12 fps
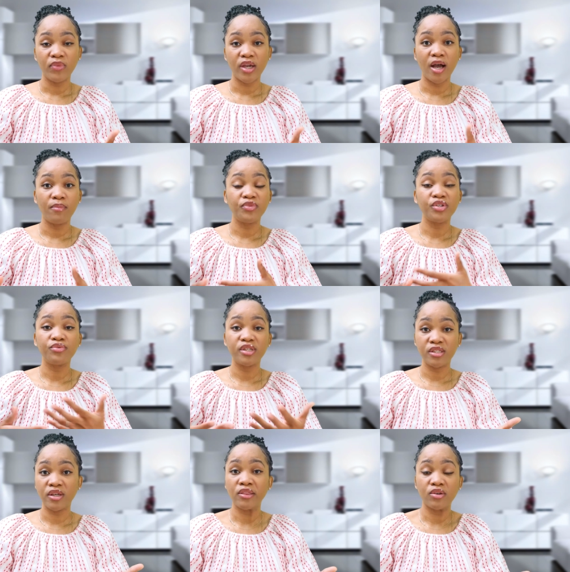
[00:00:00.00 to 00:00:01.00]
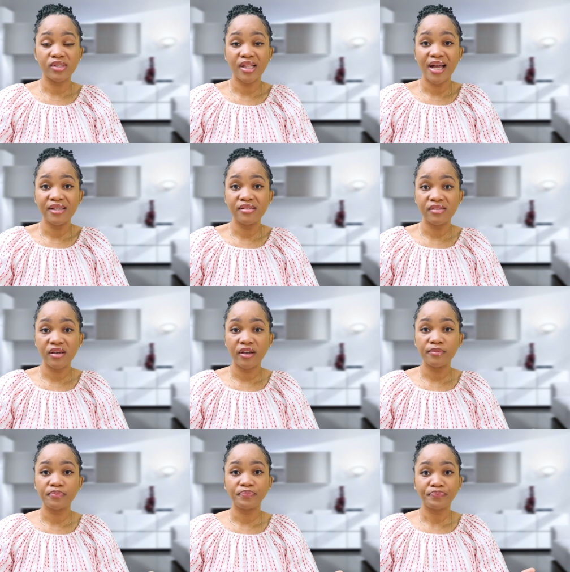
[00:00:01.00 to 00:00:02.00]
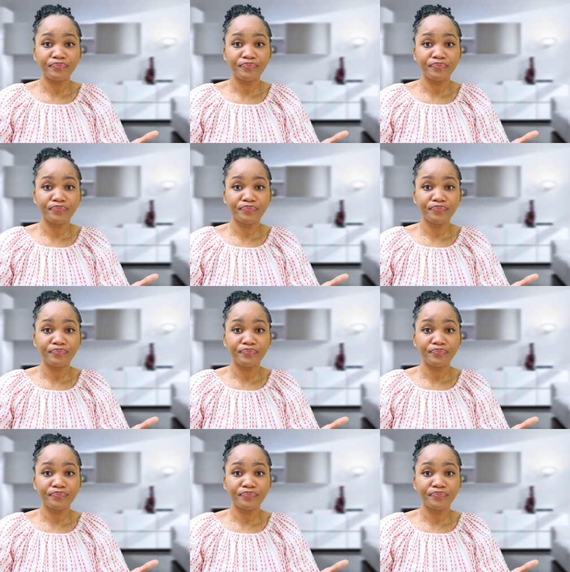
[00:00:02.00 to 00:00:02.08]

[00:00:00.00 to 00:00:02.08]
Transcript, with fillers: um, to retake those classes are